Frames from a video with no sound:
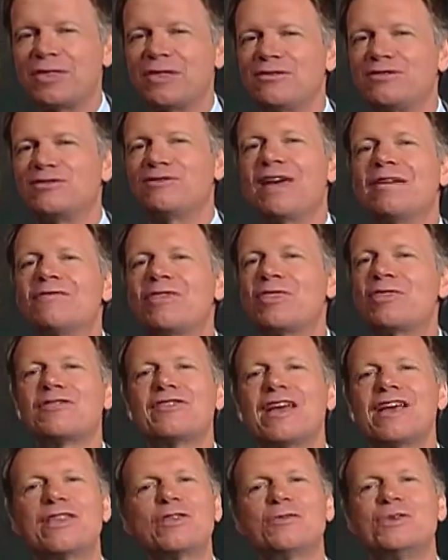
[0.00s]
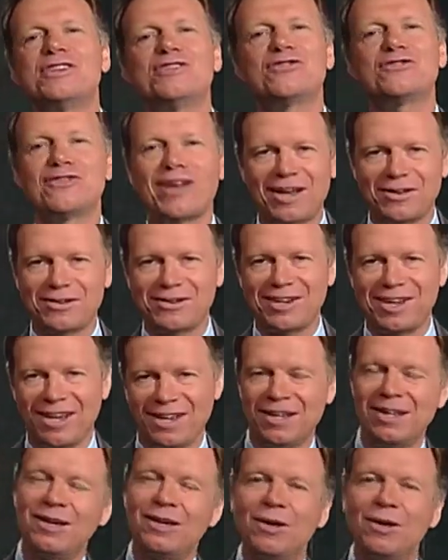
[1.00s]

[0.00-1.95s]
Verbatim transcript: the seventh day of the week, Saturday.